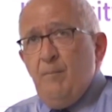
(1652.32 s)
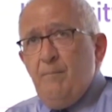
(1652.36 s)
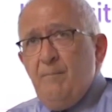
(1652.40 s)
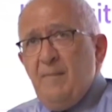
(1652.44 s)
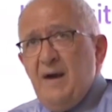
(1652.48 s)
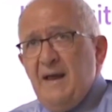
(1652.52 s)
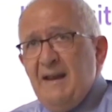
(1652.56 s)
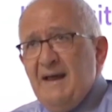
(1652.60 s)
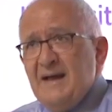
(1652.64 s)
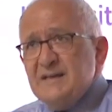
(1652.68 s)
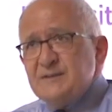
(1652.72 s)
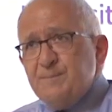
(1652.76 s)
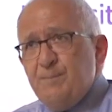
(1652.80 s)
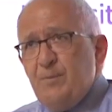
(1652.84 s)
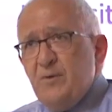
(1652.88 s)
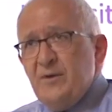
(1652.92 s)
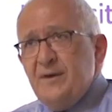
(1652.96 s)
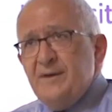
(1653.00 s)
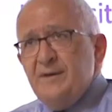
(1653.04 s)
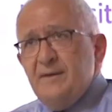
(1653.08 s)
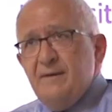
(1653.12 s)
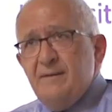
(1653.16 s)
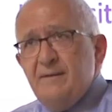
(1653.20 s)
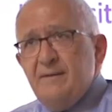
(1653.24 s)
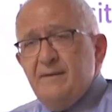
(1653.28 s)
My last
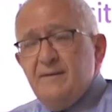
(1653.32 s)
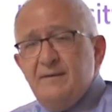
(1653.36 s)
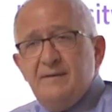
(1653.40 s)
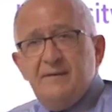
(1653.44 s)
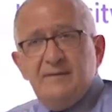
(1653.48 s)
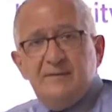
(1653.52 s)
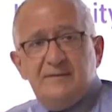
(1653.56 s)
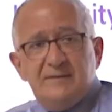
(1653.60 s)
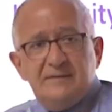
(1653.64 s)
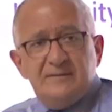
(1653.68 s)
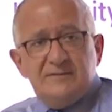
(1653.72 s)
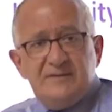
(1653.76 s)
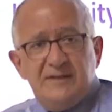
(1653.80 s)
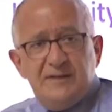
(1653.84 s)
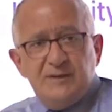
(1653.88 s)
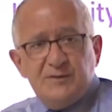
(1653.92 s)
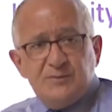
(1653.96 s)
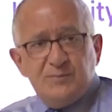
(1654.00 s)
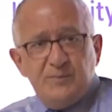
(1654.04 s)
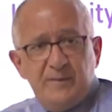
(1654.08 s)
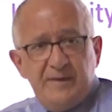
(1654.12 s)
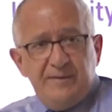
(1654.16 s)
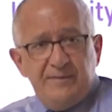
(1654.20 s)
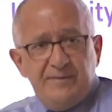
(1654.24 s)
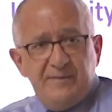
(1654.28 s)
point
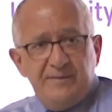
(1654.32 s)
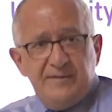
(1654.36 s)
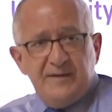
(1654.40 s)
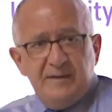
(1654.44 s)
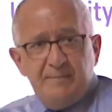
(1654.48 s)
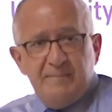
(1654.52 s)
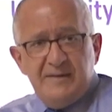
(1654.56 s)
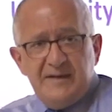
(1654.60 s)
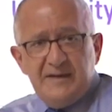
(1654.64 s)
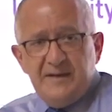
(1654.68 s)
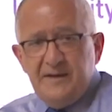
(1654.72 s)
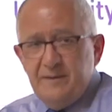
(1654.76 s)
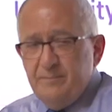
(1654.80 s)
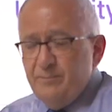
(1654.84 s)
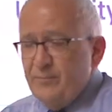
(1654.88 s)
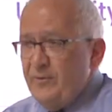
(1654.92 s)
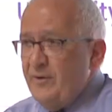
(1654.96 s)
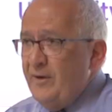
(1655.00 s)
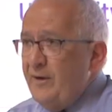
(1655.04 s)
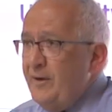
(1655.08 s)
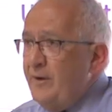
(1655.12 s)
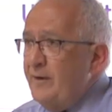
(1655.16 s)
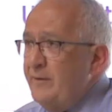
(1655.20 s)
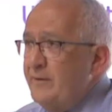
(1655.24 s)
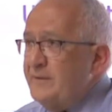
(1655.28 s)
deals with the immediate
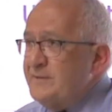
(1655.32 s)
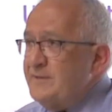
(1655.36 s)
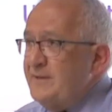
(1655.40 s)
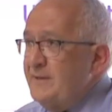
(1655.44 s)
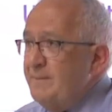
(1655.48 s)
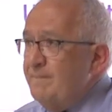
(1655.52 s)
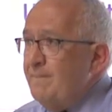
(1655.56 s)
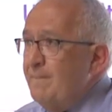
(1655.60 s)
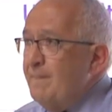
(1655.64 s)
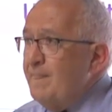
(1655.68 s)
priority.